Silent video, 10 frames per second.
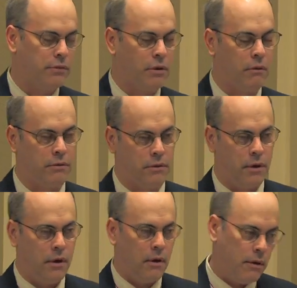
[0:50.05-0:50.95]
So as a
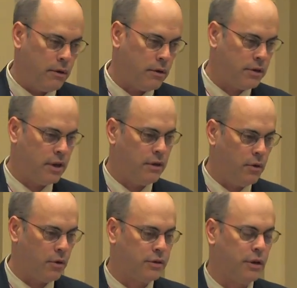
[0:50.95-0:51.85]
city,
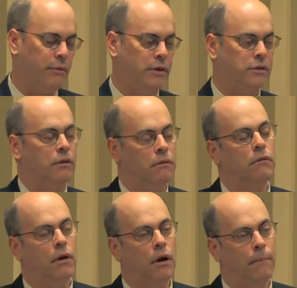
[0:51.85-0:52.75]
New York City resident,
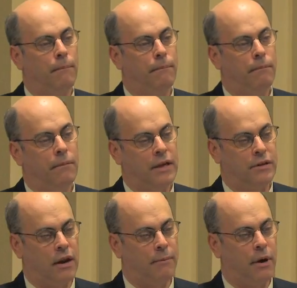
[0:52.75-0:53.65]
um, that's
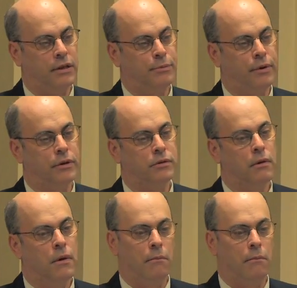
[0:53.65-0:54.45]
kind of my experience.